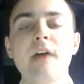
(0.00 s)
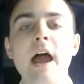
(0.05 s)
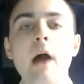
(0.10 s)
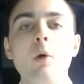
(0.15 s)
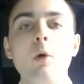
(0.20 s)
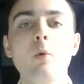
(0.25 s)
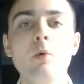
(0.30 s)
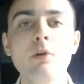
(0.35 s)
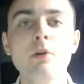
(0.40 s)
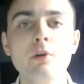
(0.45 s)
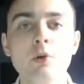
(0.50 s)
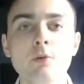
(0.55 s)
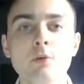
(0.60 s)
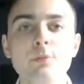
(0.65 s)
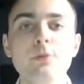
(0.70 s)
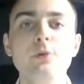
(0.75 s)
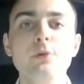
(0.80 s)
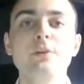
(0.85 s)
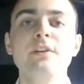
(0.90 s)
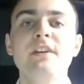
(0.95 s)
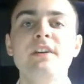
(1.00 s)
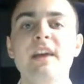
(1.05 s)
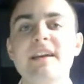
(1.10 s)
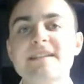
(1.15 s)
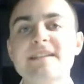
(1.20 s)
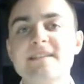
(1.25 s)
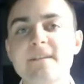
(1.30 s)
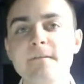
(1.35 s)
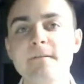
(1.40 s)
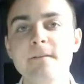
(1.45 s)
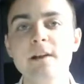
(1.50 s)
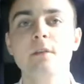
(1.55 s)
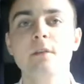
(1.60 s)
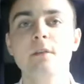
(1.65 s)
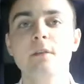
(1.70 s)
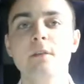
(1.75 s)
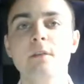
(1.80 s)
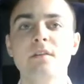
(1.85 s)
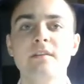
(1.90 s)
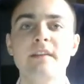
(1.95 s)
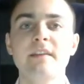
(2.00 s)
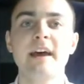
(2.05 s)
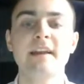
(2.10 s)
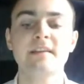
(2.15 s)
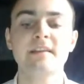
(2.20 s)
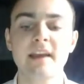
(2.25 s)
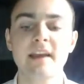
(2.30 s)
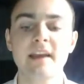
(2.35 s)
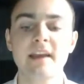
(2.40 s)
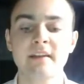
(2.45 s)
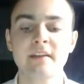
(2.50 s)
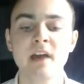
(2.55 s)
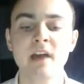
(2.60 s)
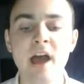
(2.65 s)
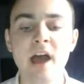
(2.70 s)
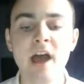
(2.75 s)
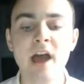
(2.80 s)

our community has developed that can